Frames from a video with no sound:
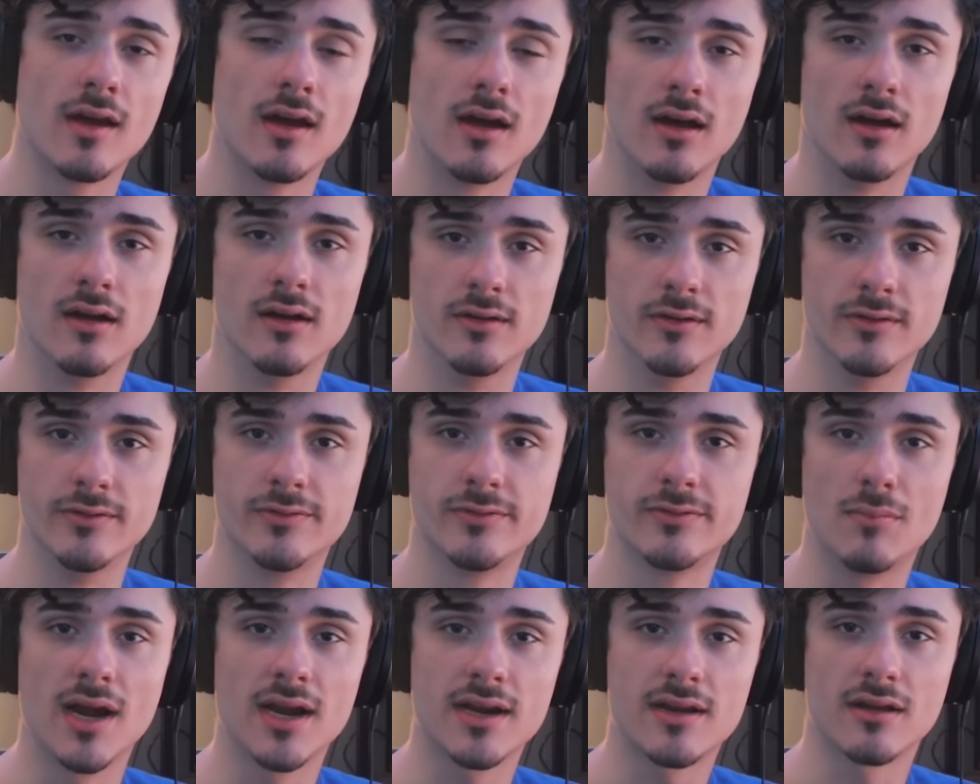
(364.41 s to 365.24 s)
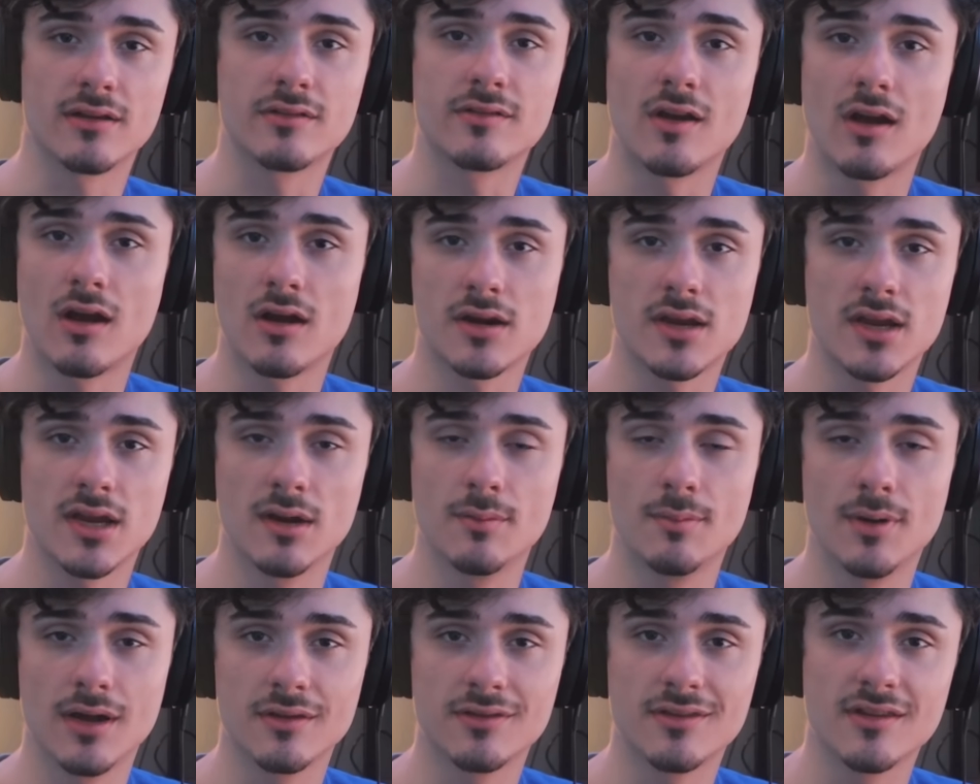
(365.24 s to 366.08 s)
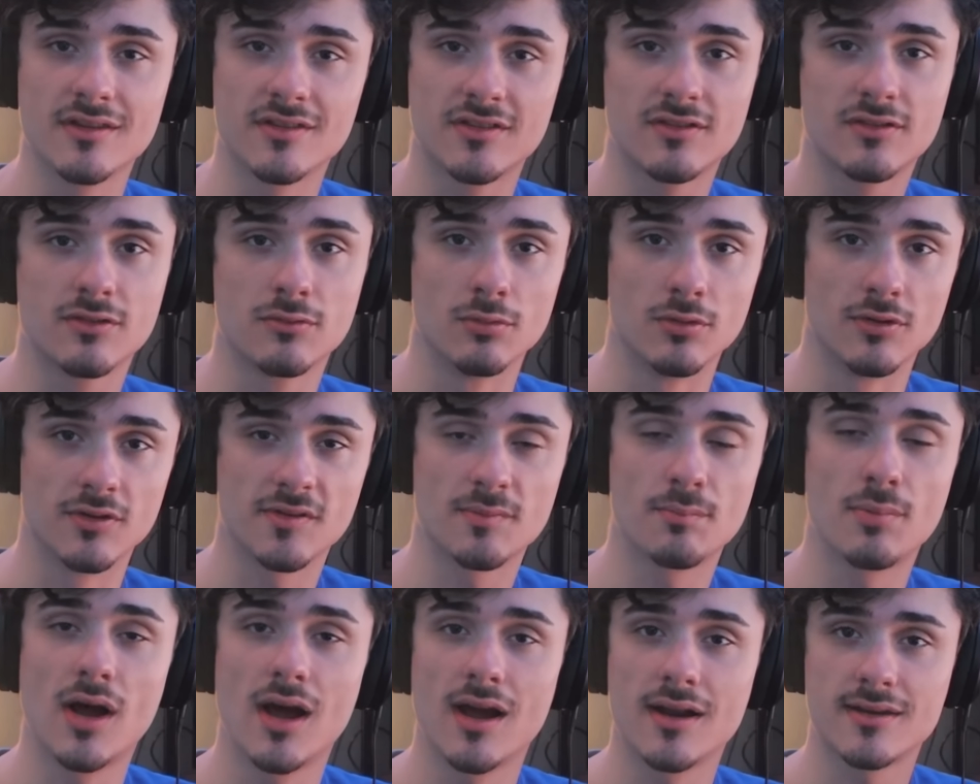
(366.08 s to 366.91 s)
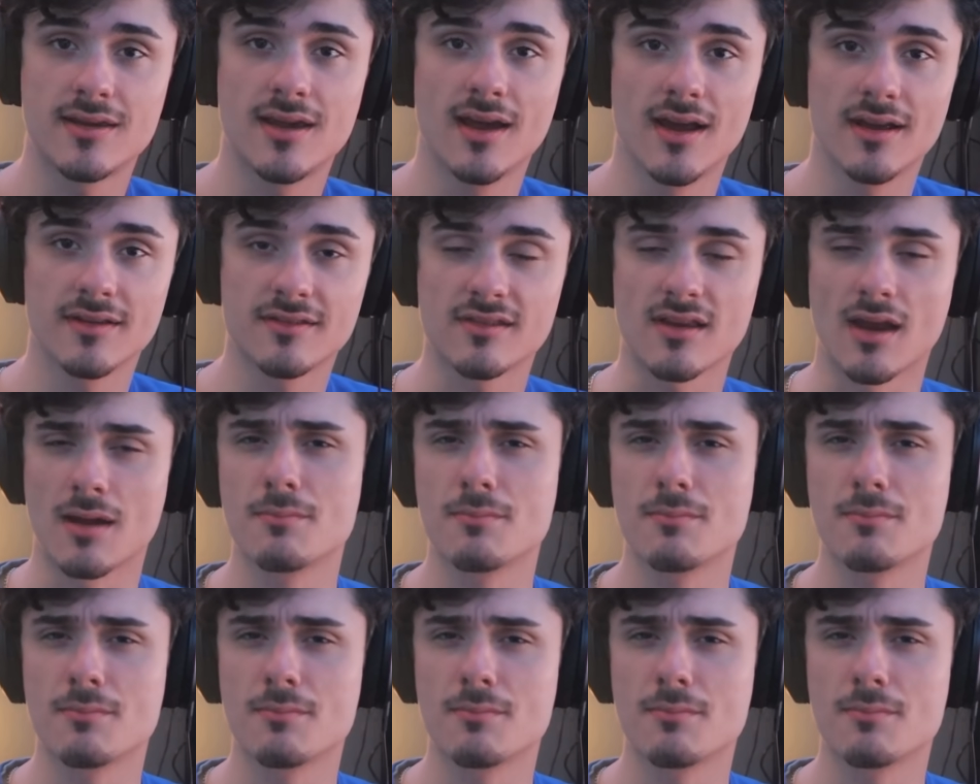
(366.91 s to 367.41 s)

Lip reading: of Micah talking about this through his podcast.